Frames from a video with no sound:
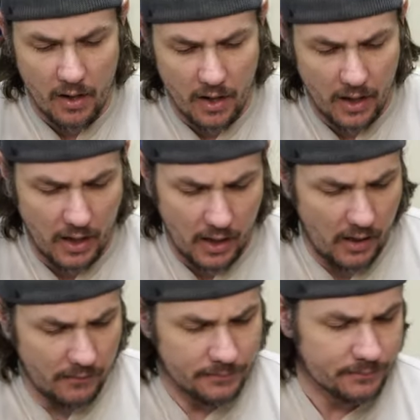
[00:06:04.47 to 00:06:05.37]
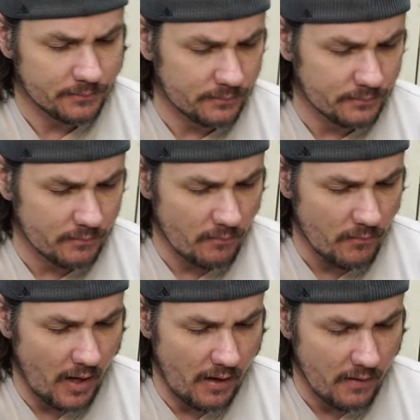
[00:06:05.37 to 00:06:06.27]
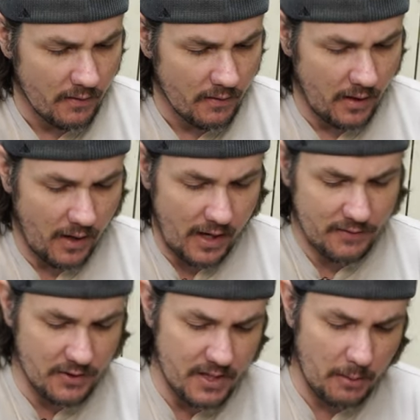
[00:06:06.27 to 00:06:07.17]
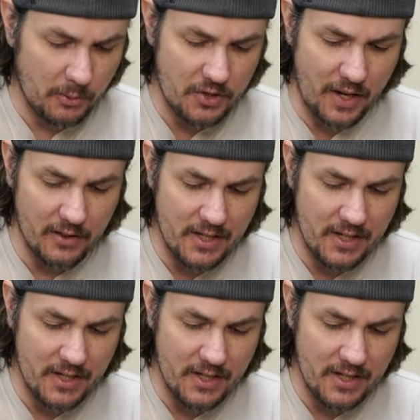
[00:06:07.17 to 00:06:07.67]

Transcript: Uh, I'll have to double check.